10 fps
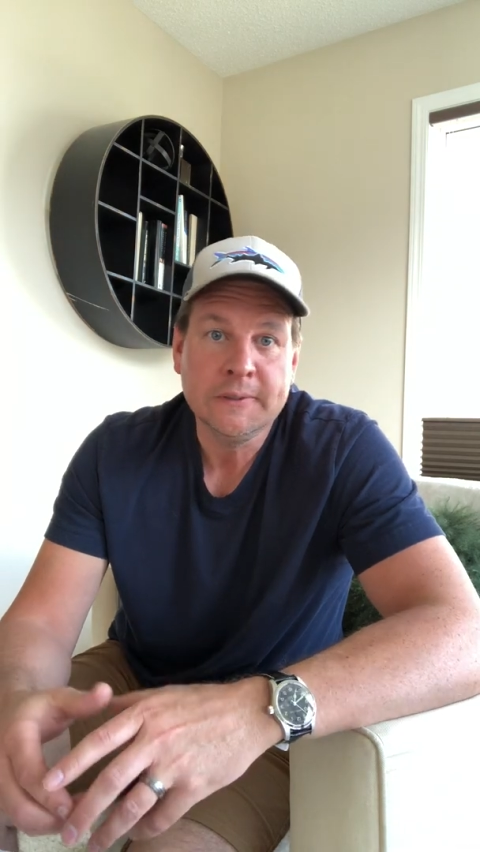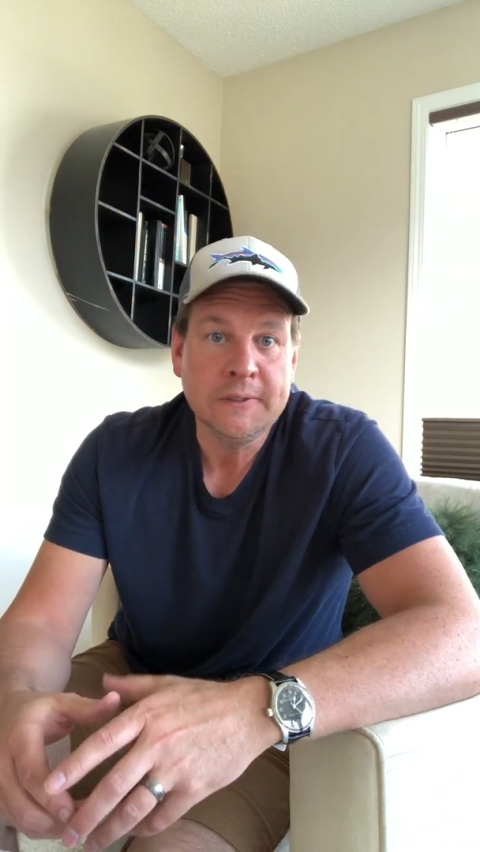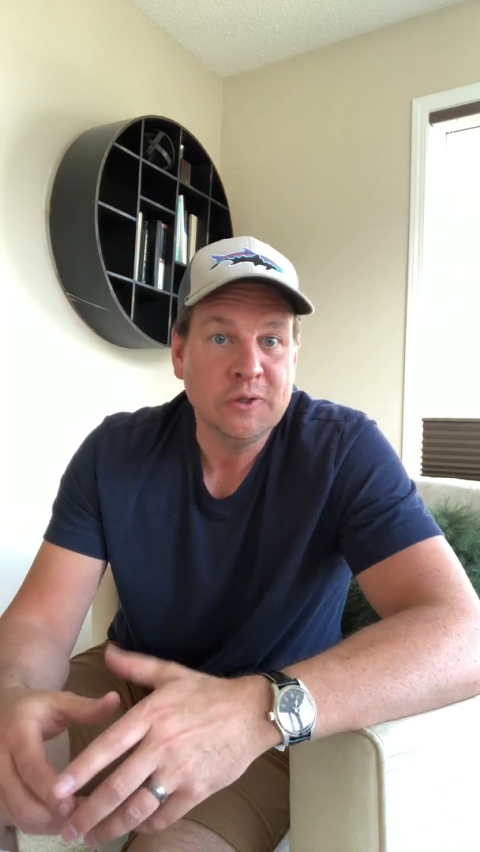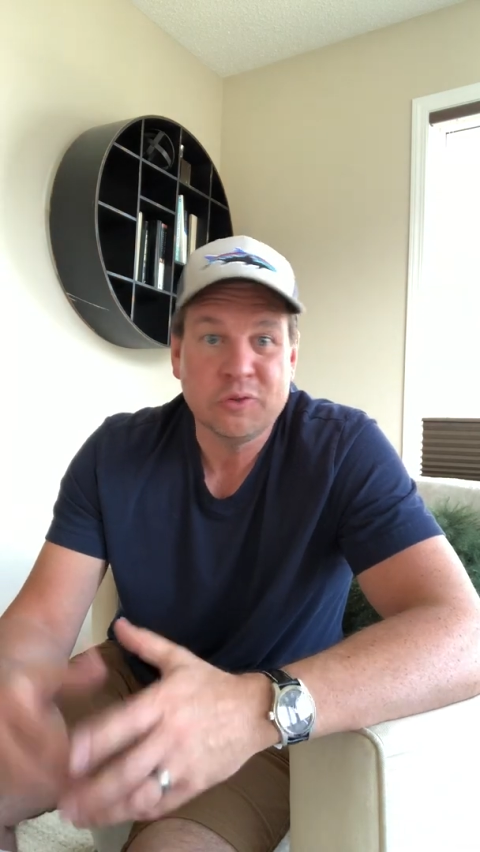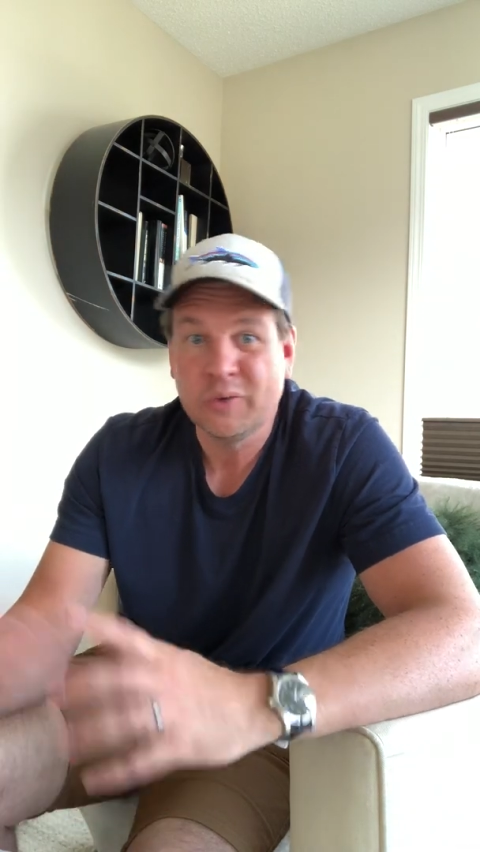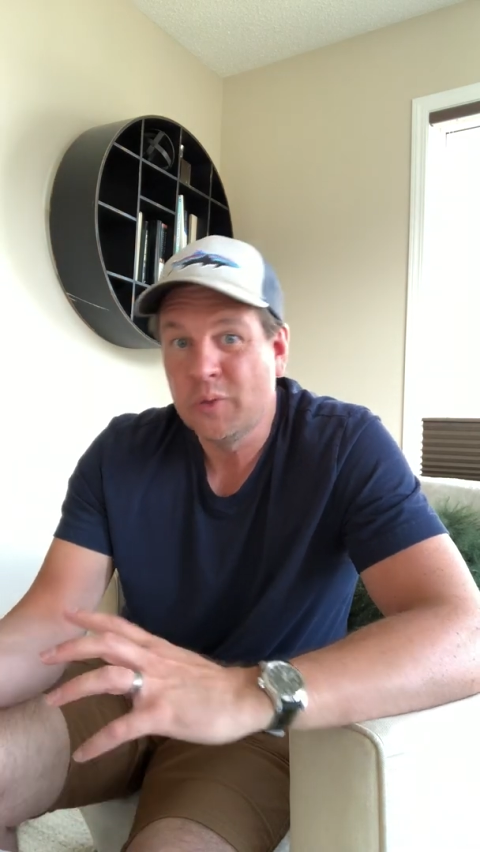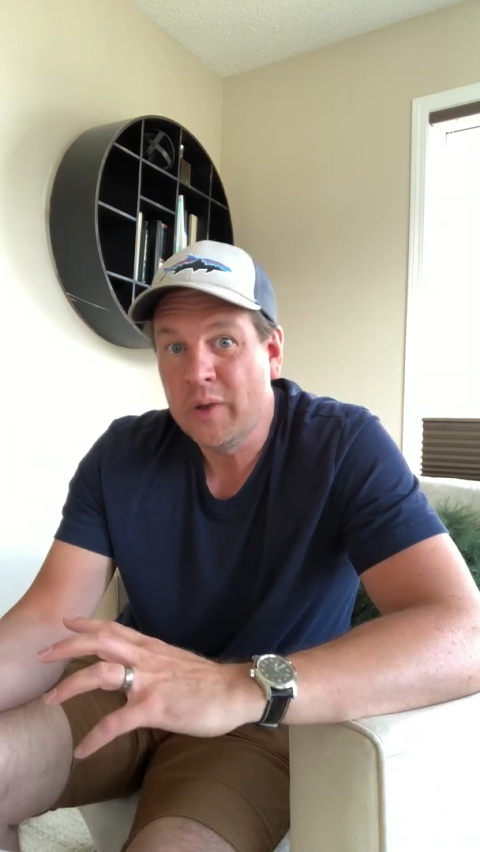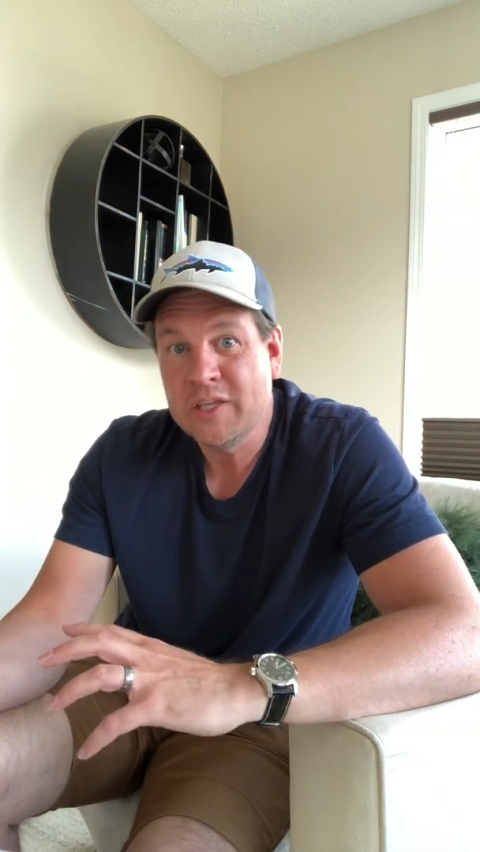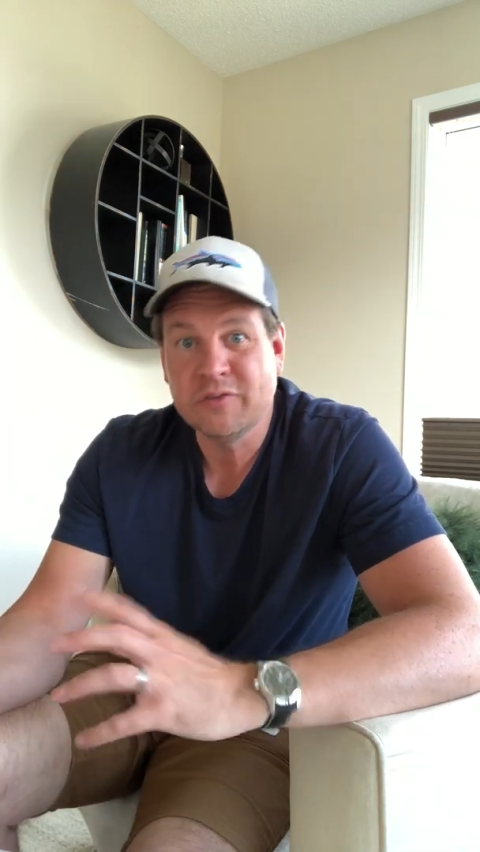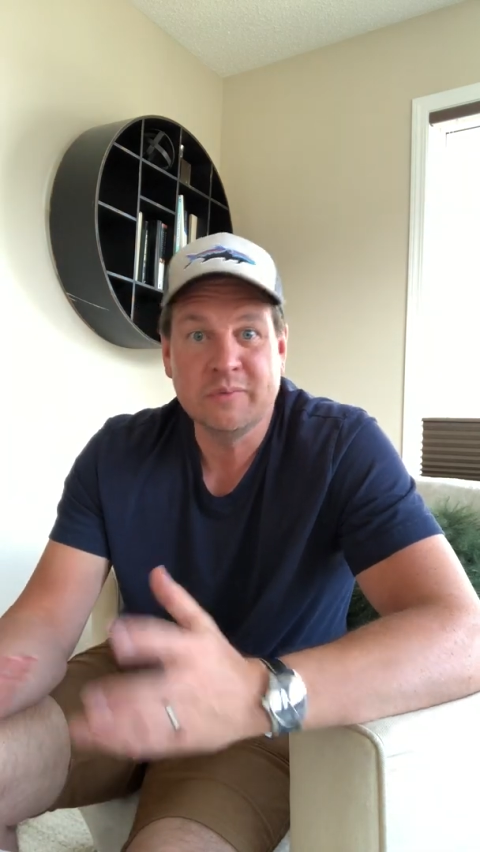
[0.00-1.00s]
3
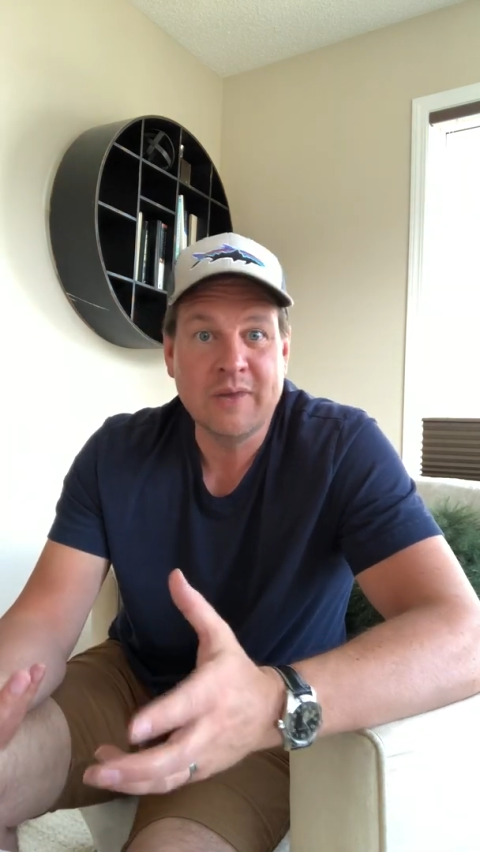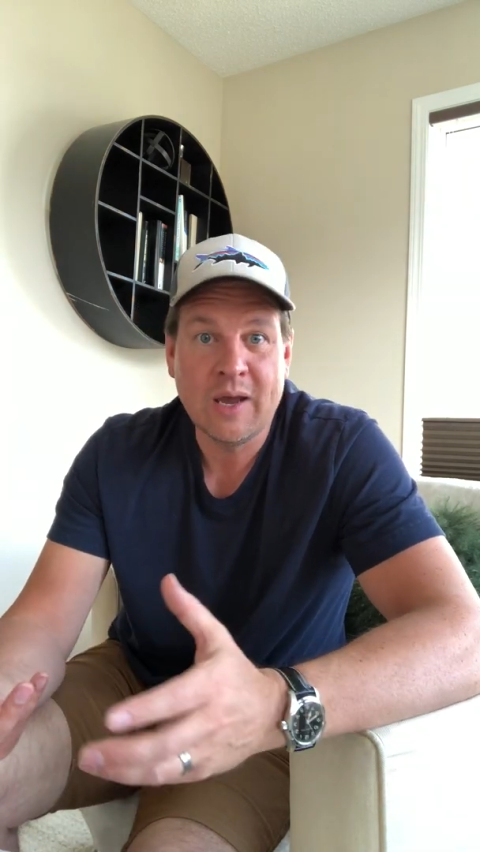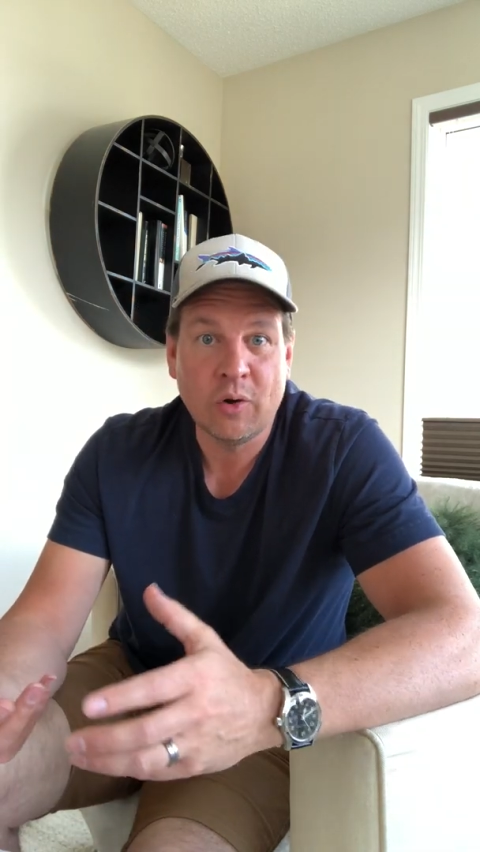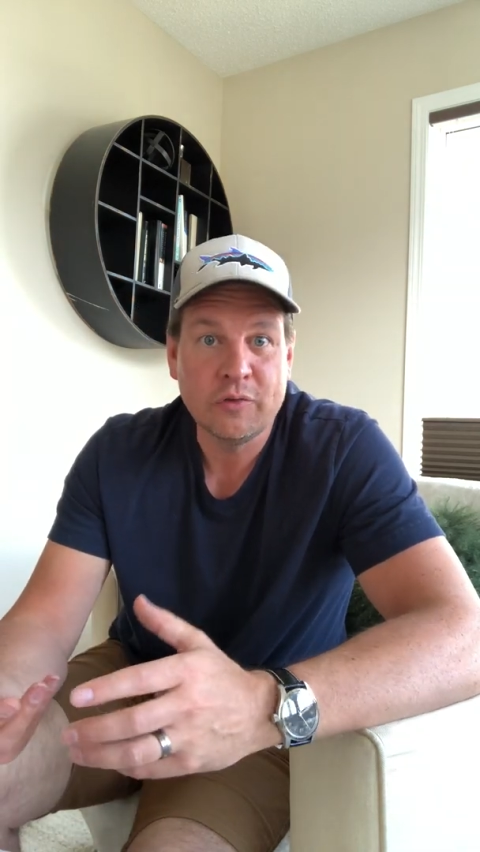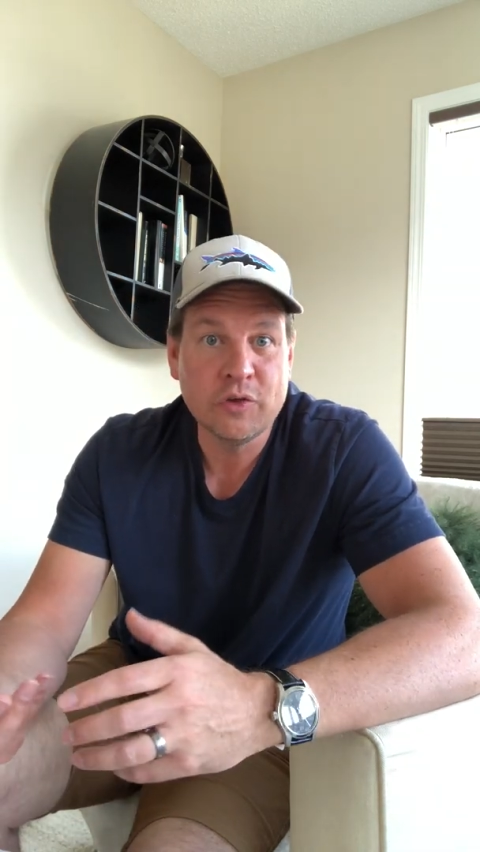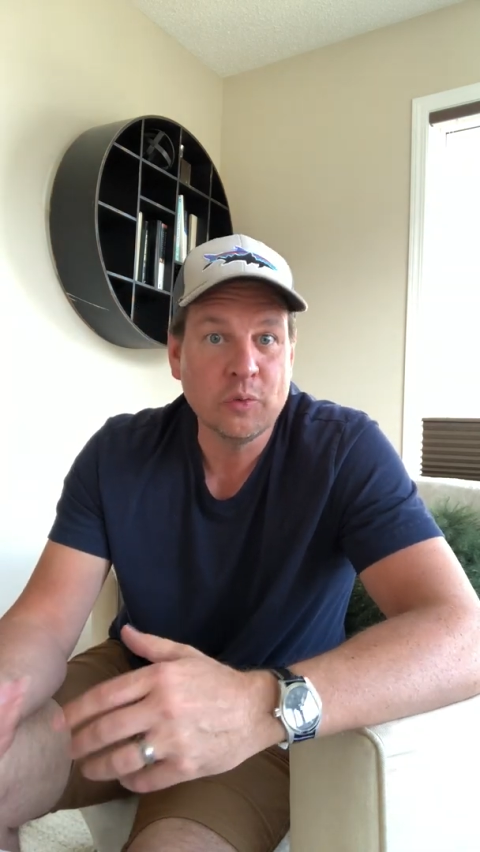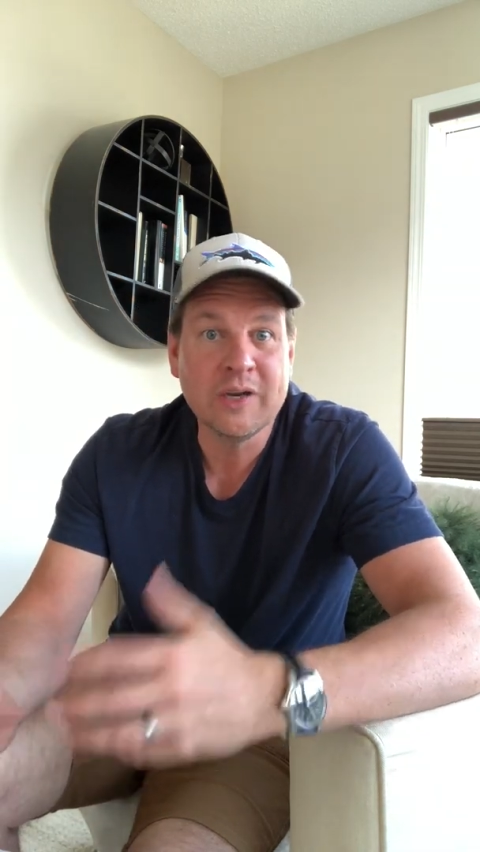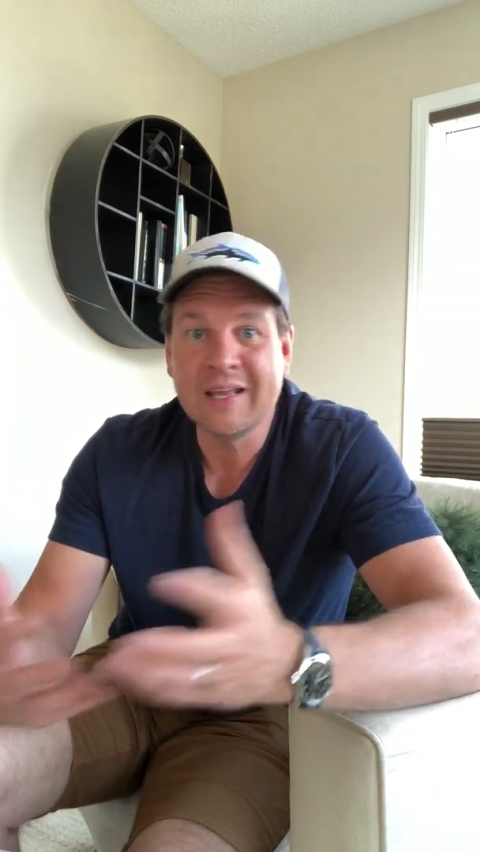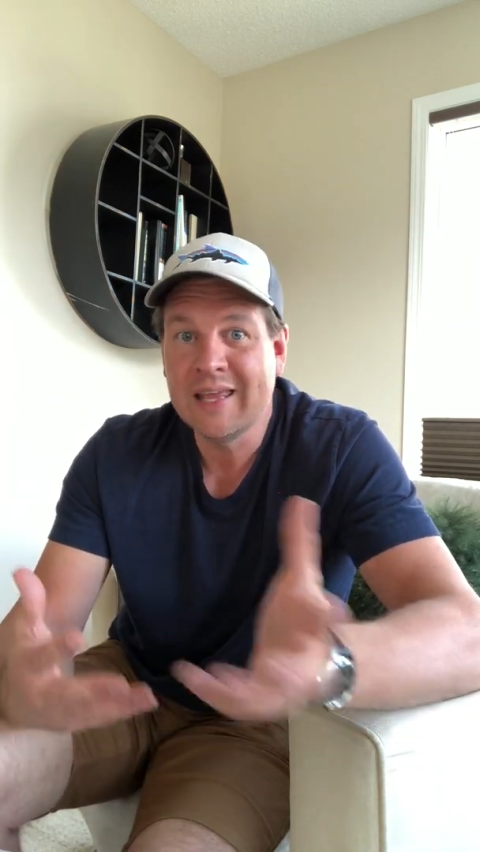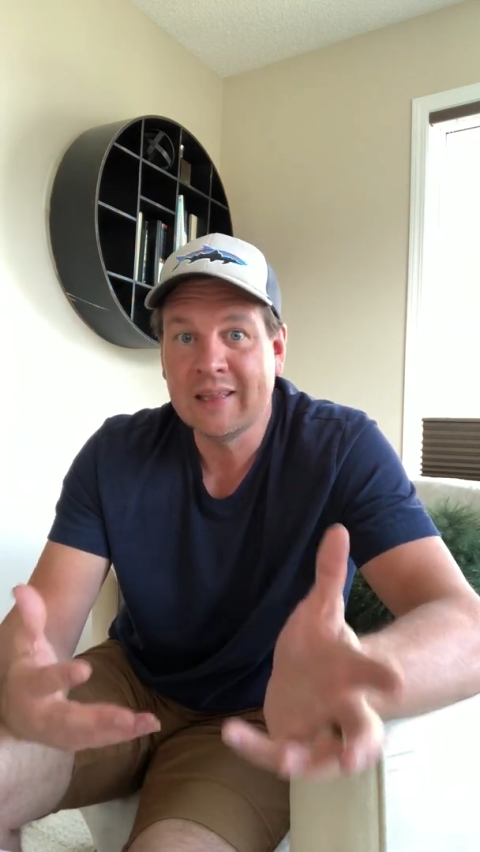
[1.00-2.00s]
weeks from now, or if you
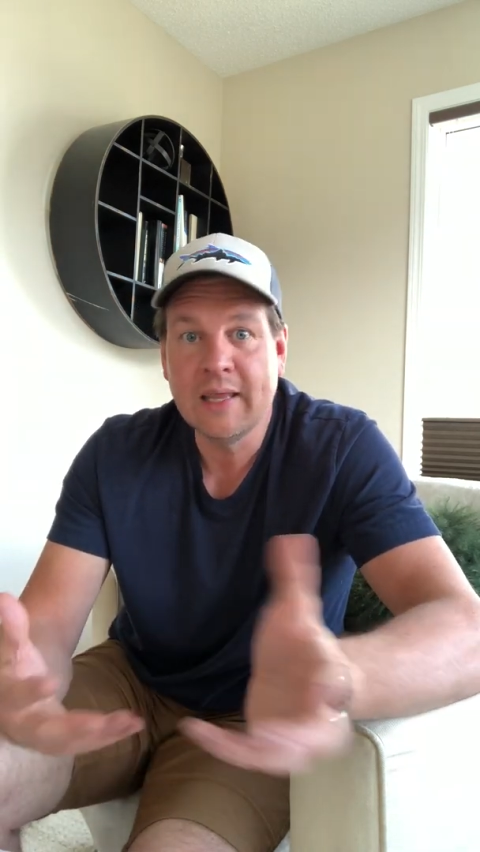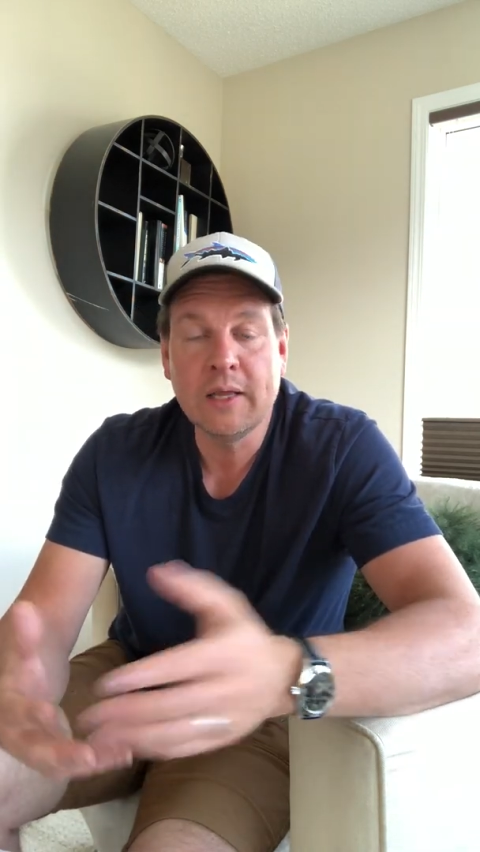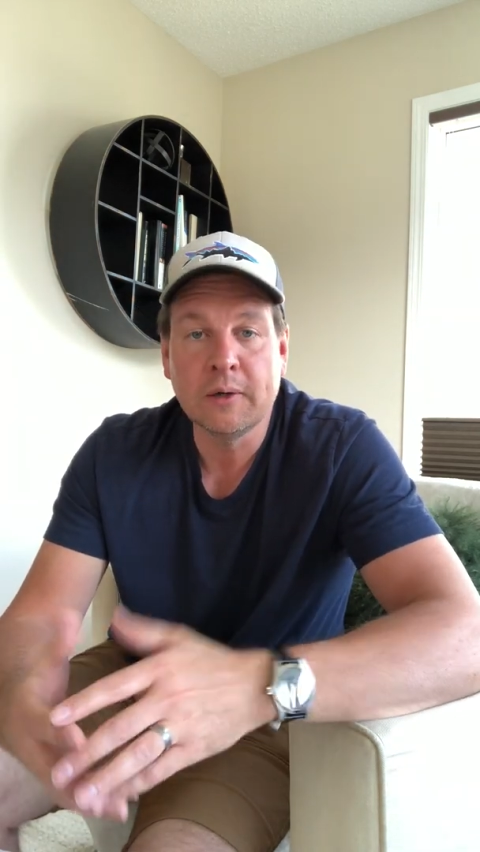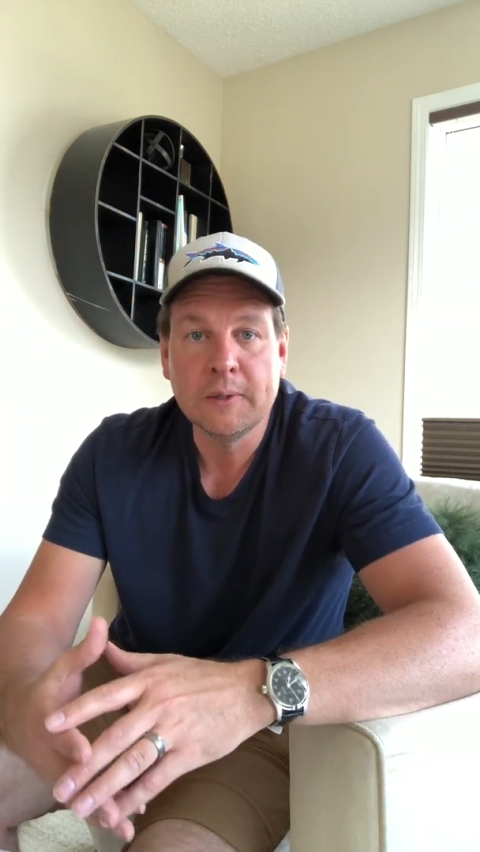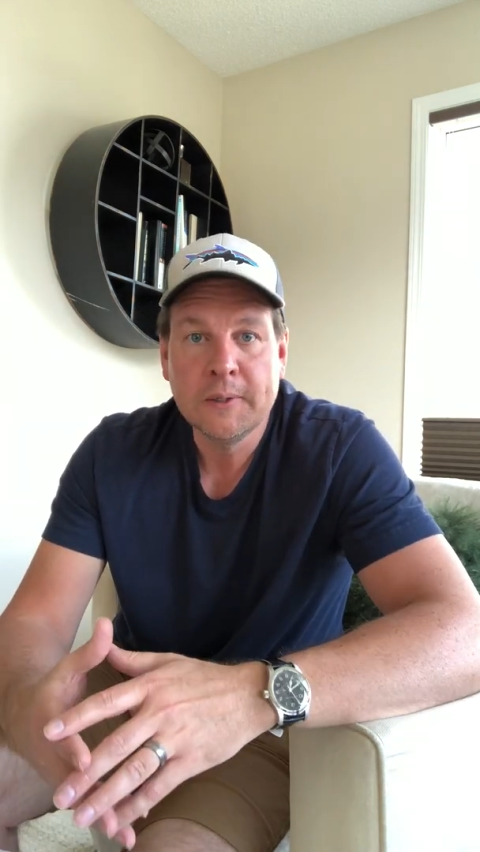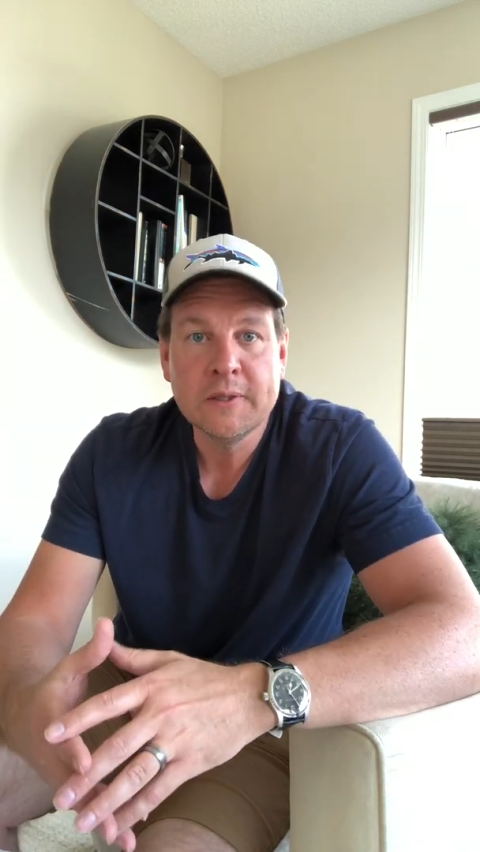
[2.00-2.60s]
read it again later,